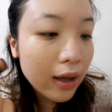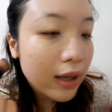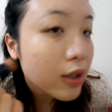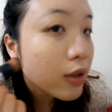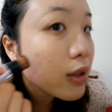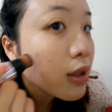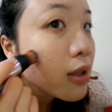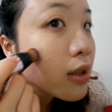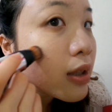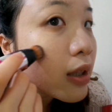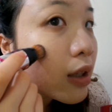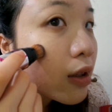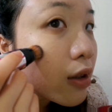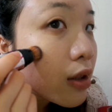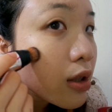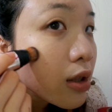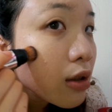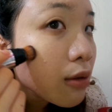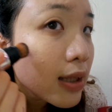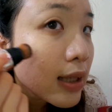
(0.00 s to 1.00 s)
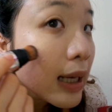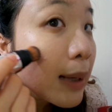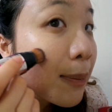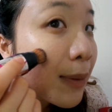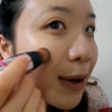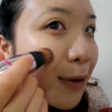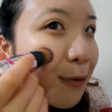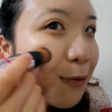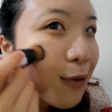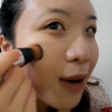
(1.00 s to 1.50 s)
As you can see, you can still see
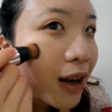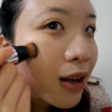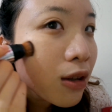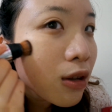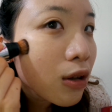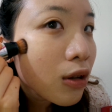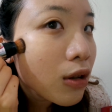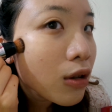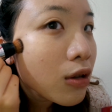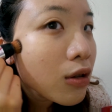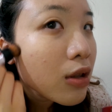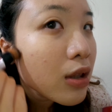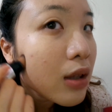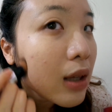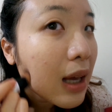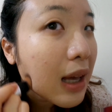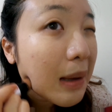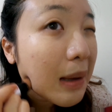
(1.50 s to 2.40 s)
my freckles,